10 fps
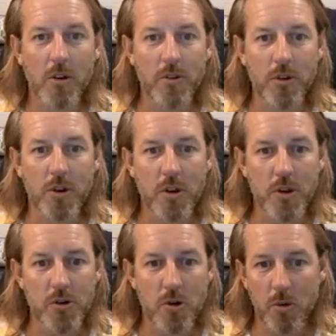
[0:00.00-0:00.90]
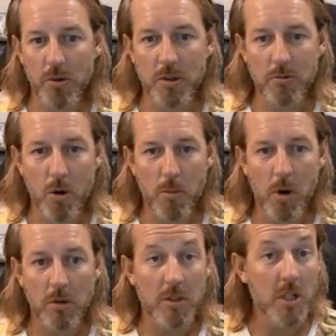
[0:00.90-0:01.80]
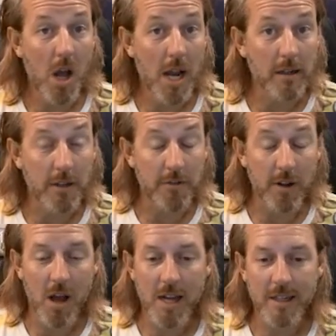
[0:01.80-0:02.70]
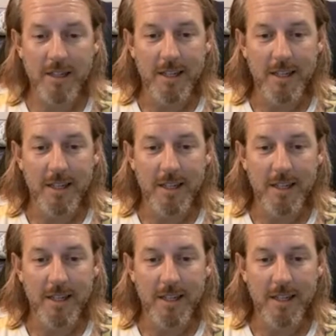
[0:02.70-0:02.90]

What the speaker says: You can control this robot tonight if you like.